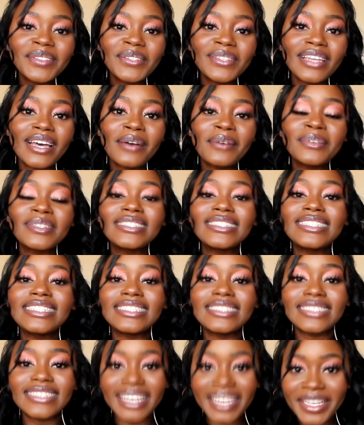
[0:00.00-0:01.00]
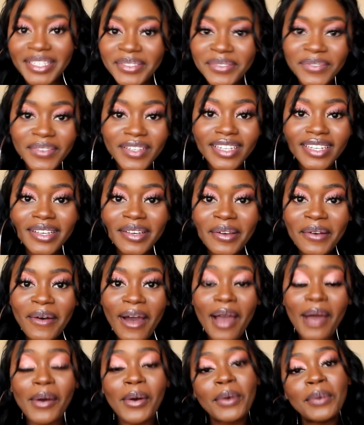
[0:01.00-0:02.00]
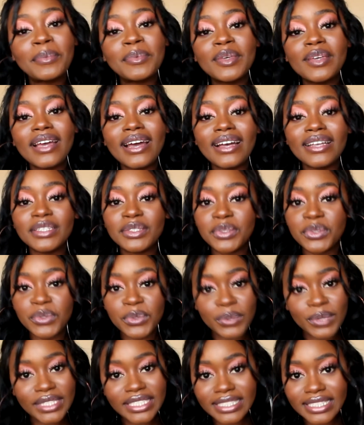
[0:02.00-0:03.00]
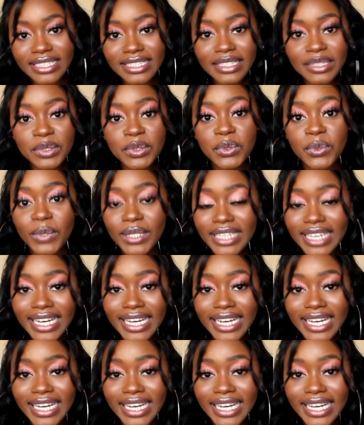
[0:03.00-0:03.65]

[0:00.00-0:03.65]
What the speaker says: so that was today's video. I hope you guys truly did enjoy